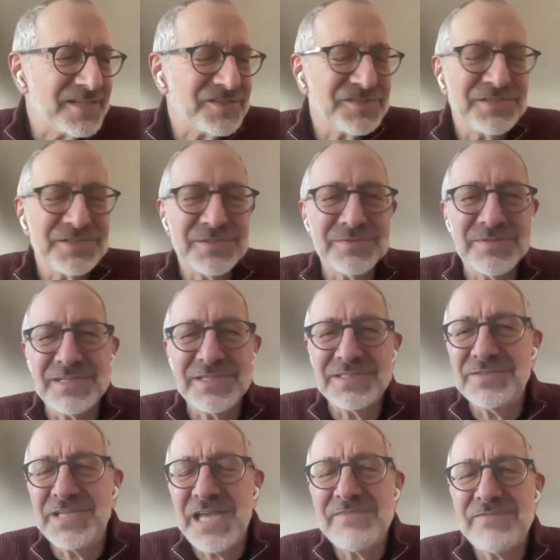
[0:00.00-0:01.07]
And that is,
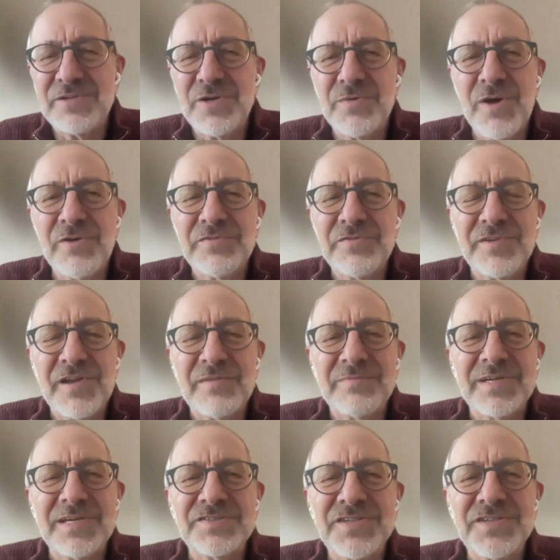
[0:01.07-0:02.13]
you gave a quote
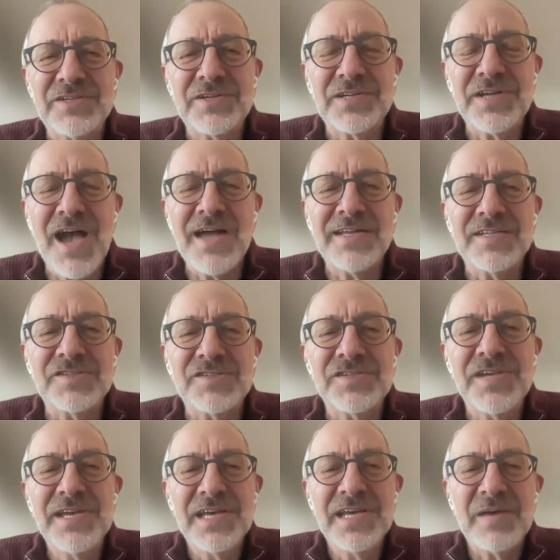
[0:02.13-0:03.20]
from Senator
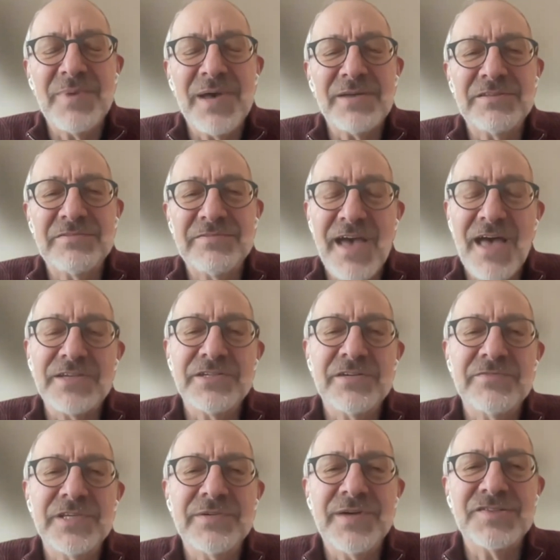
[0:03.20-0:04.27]
Collins about the
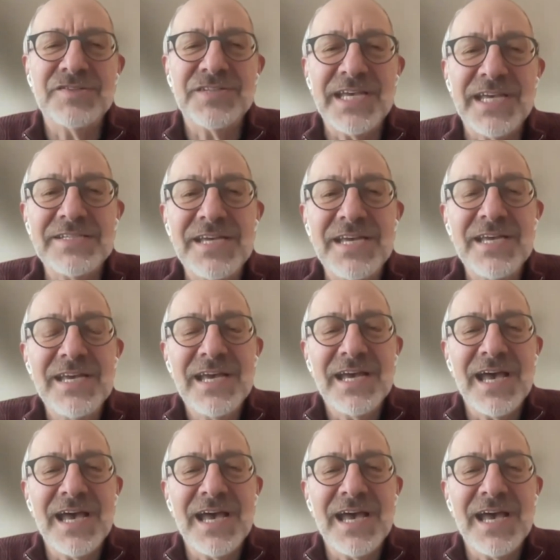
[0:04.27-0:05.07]
value of USAID.